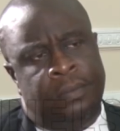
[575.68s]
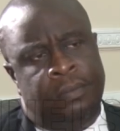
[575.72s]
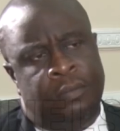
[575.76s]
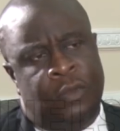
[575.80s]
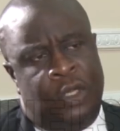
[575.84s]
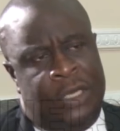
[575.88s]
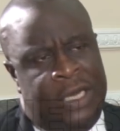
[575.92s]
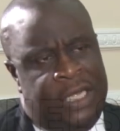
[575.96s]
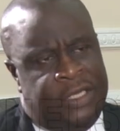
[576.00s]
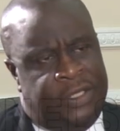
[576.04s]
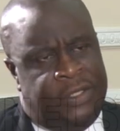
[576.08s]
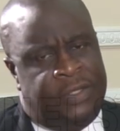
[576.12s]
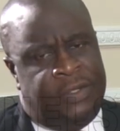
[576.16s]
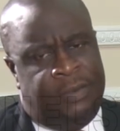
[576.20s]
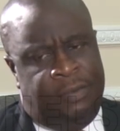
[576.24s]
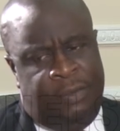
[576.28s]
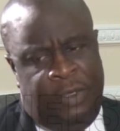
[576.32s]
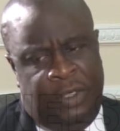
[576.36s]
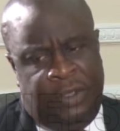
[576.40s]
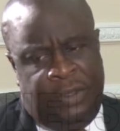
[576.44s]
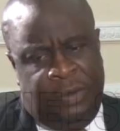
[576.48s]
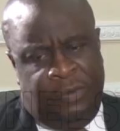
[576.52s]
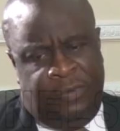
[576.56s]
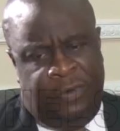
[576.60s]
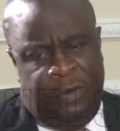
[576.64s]

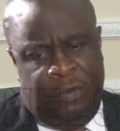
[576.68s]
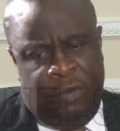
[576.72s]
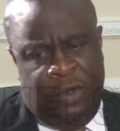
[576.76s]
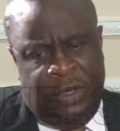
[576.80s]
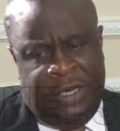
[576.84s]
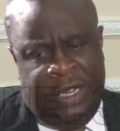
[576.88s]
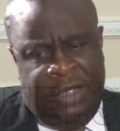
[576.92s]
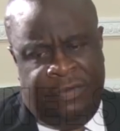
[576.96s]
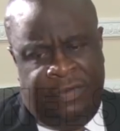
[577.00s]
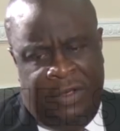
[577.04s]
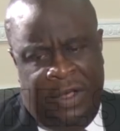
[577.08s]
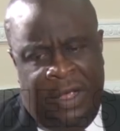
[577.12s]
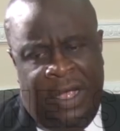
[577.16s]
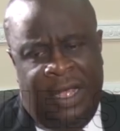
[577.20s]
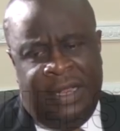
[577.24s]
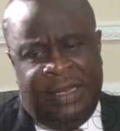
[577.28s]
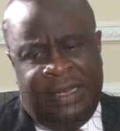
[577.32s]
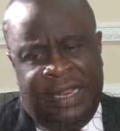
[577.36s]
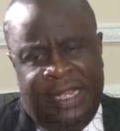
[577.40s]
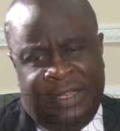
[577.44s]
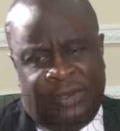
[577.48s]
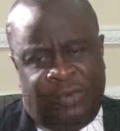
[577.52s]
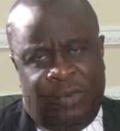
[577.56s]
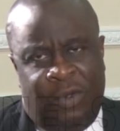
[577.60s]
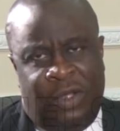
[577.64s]
But from what I've heard,
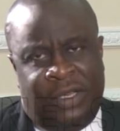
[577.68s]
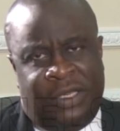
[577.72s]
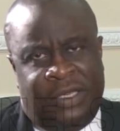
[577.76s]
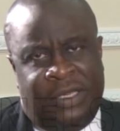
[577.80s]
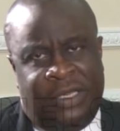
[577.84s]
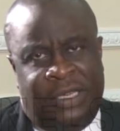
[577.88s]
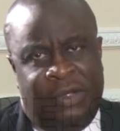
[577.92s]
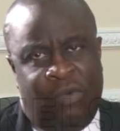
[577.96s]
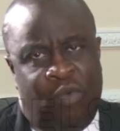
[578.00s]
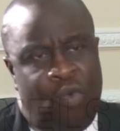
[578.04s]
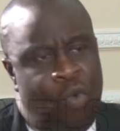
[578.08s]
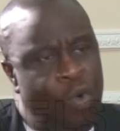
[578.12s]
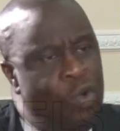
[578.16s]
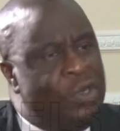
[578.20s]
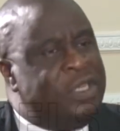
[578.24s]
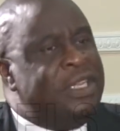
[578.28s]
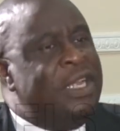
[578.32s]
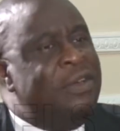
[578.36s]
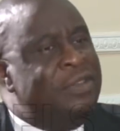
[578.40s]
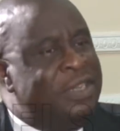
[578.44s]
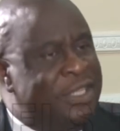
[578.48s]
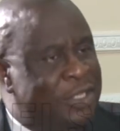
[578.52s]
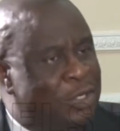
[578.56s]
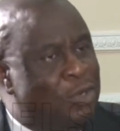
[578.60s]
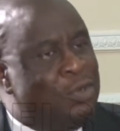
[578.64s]
that's what the
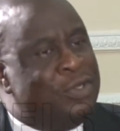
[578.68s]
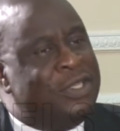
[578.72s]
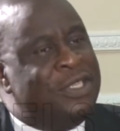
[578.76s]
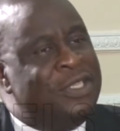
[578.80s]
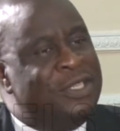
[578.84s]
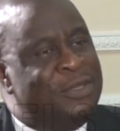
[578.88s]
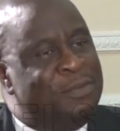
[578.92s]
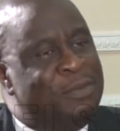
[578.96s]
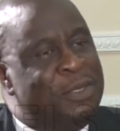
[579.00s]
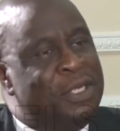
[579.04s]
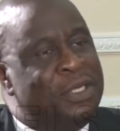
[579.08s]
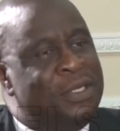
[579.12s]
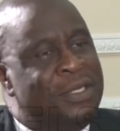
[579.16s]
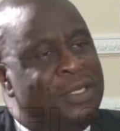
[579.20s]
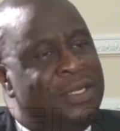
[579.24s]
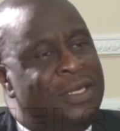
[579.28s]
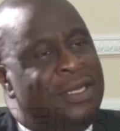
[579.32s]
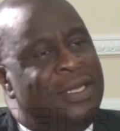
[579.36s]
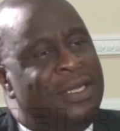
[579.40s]
water resources bill.